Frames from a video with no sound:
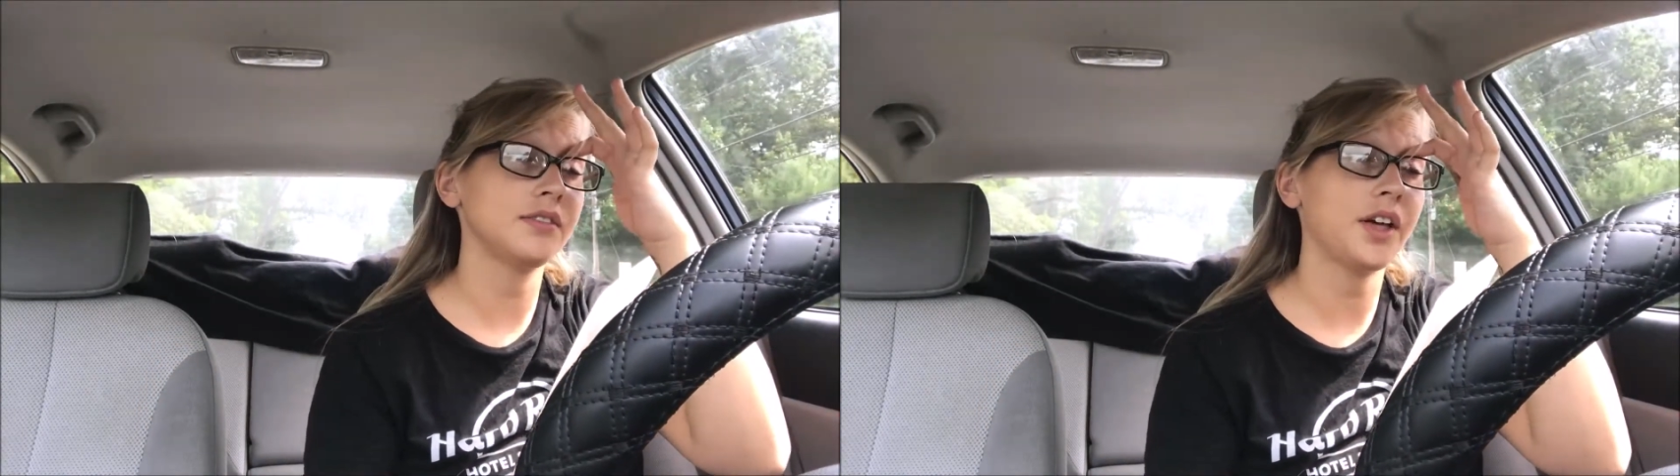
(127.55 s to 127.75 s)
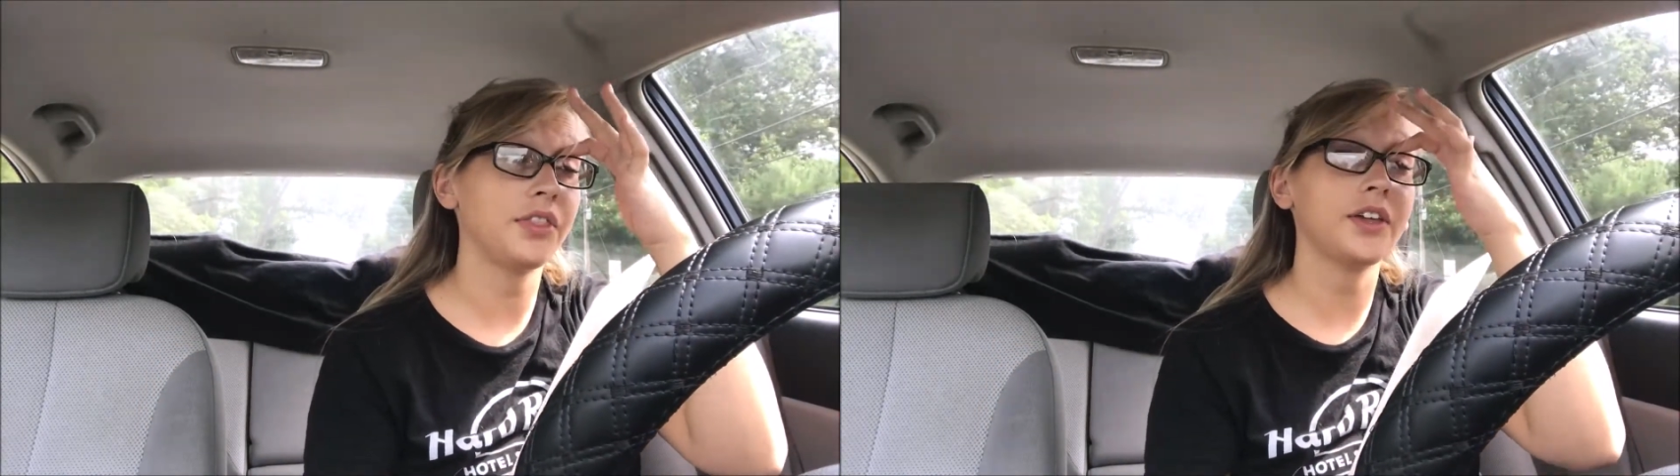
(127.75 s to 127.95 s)

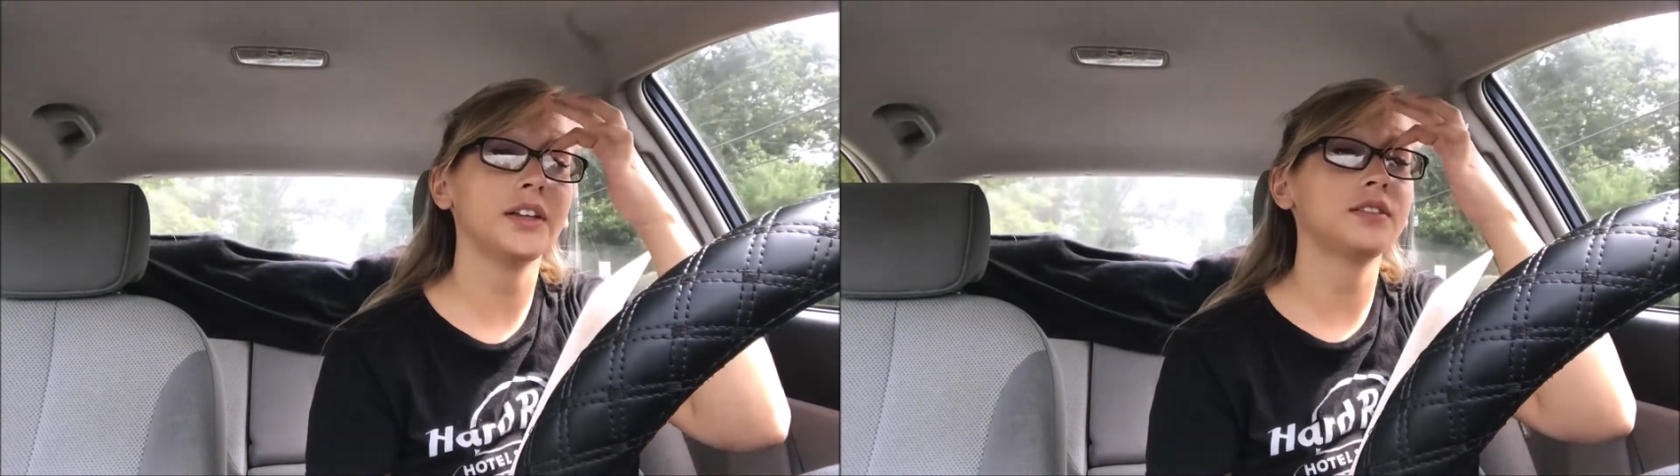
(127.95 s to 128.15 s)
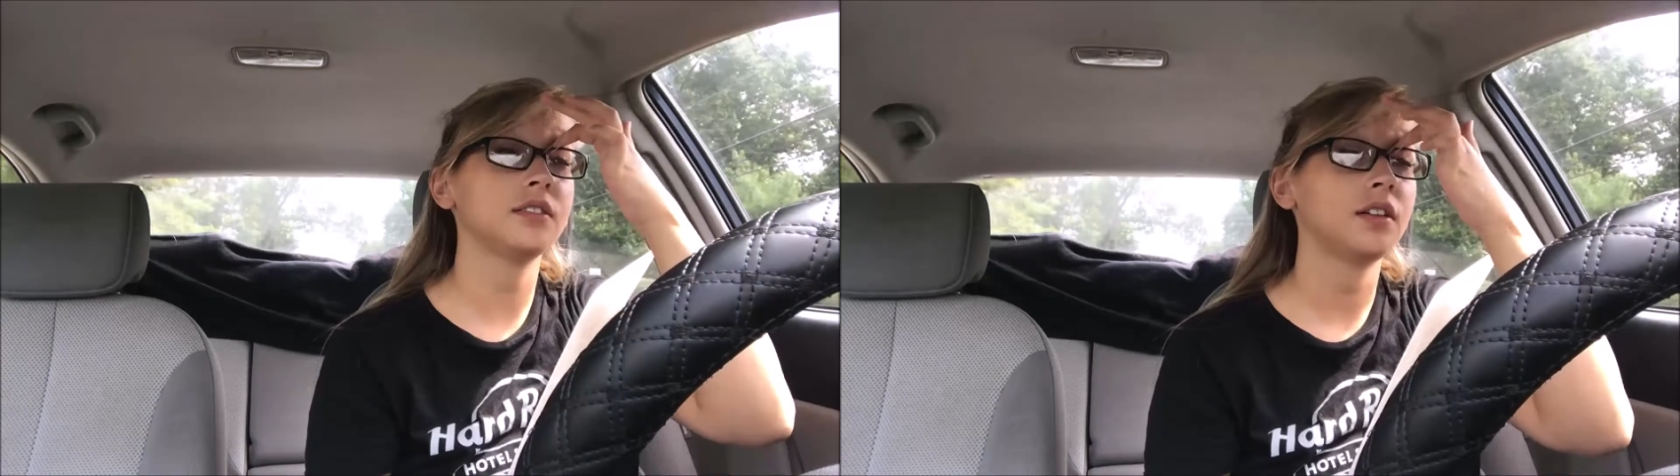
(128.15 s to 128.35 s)

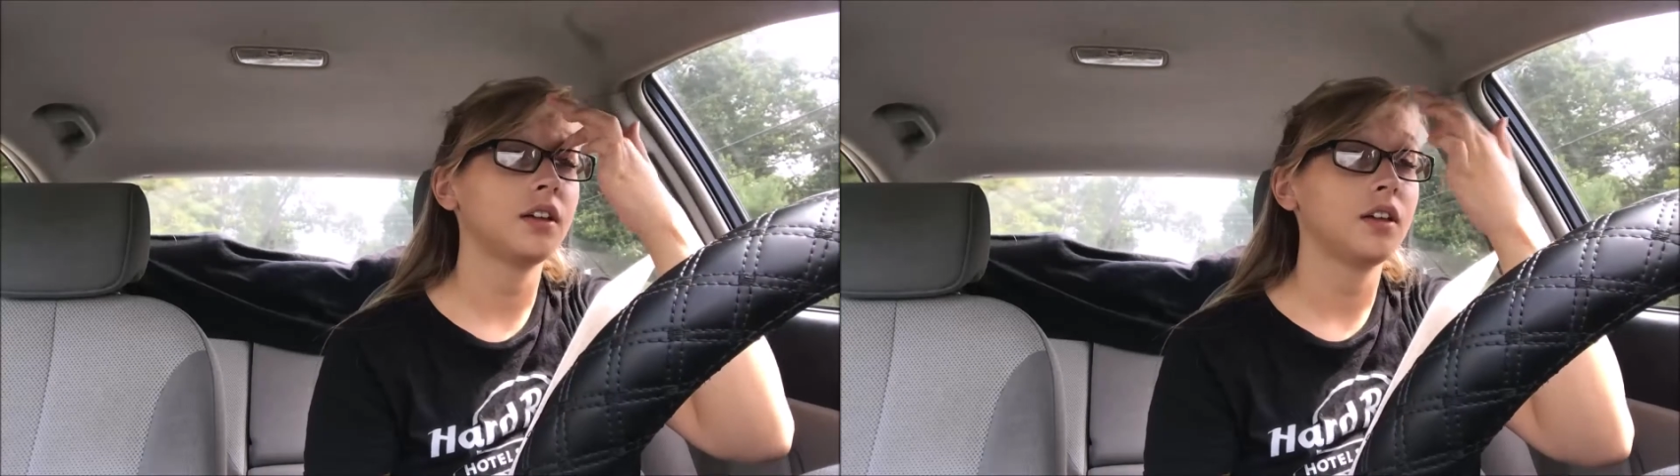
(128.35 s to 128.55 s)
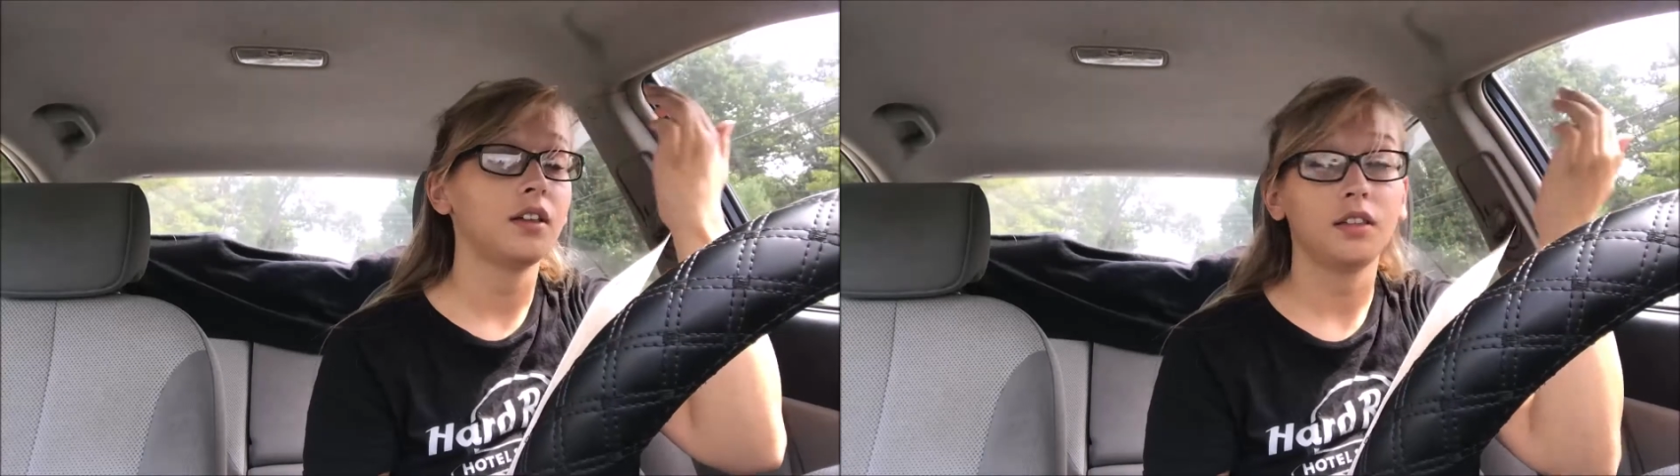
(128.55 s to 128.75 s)
nothing
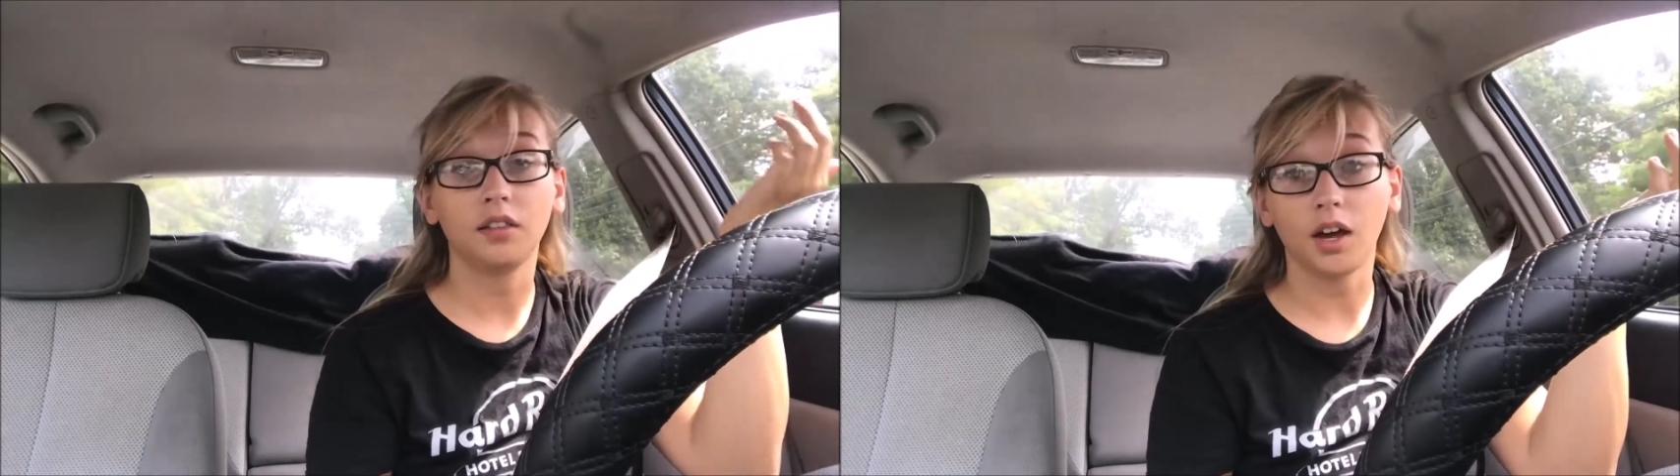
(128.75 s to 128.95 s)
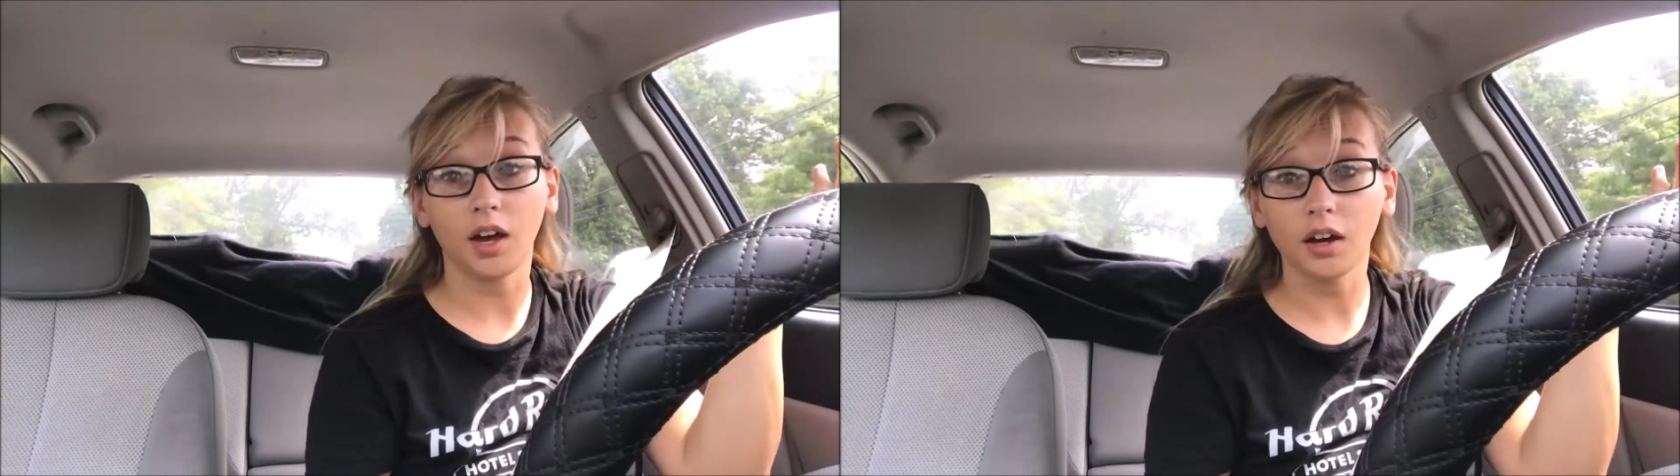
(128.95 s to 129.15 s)

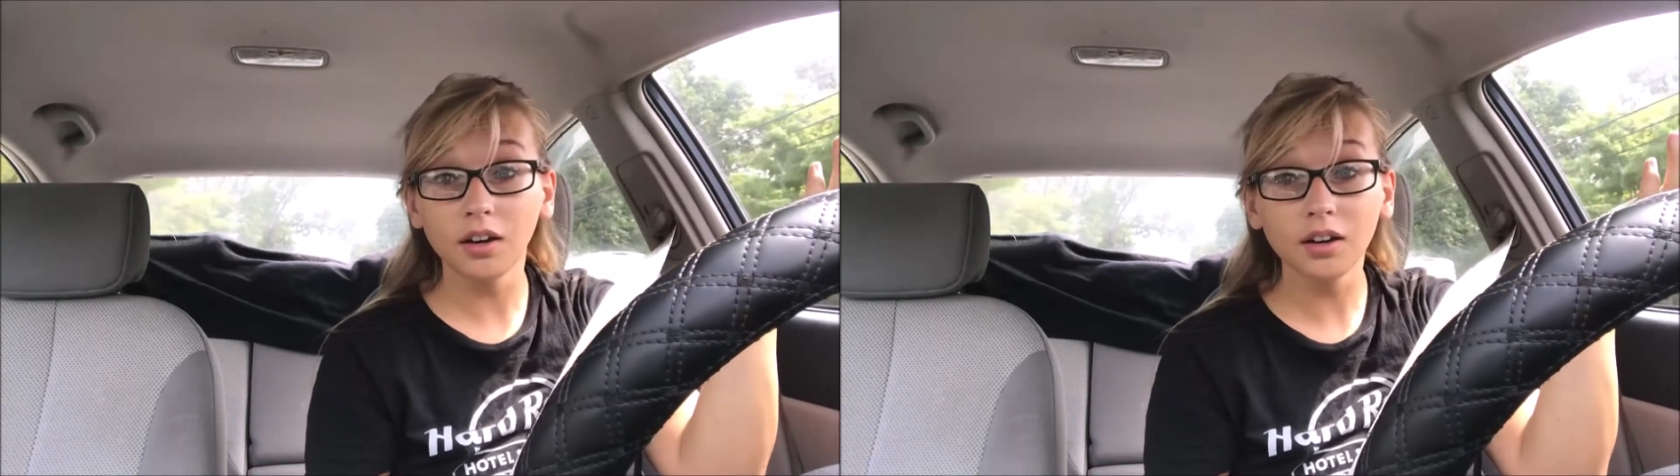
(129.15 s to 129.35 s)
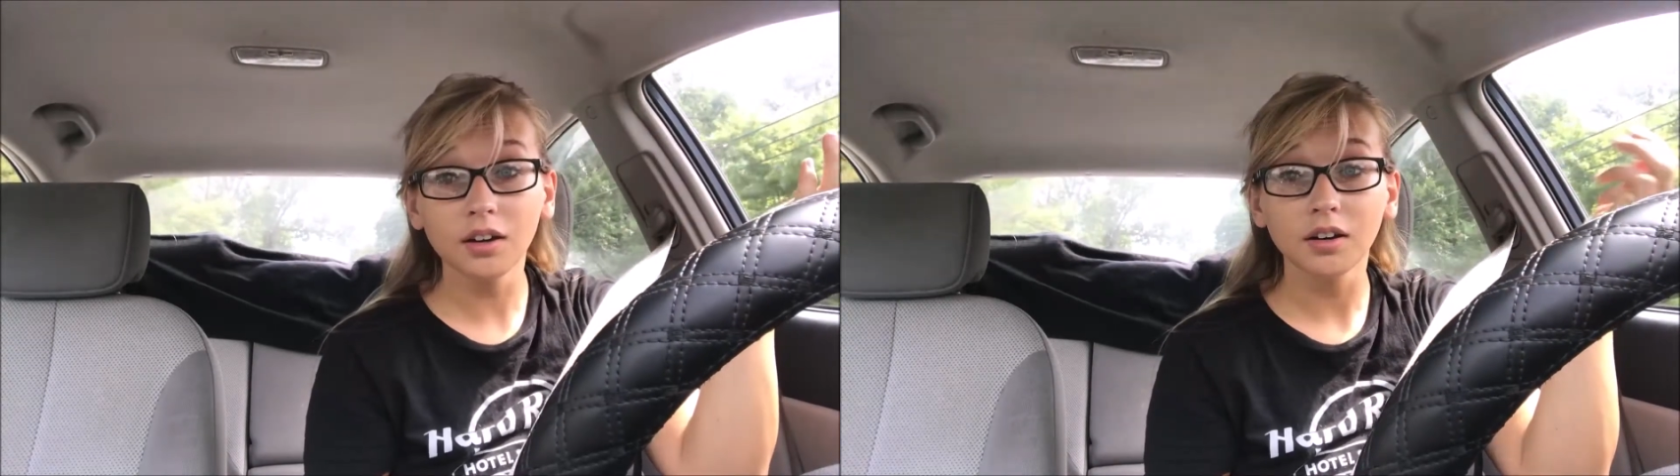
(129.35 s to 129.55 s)
there.